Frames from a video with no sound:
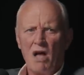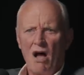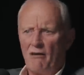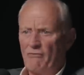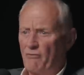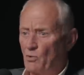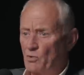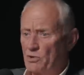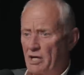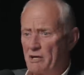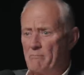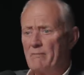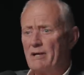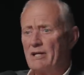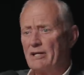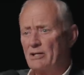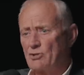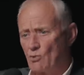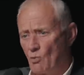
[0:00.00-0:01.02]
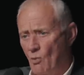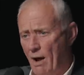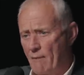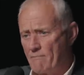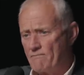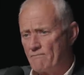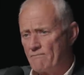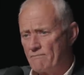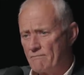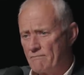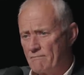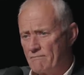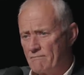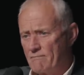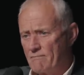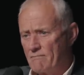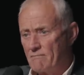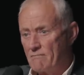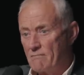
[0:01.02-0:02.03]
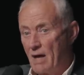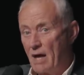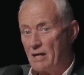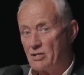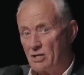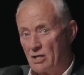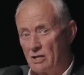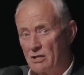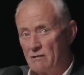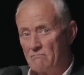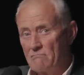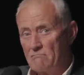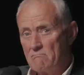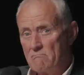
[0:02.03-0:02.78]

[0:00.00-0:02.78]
are 14 million to 1. Actually,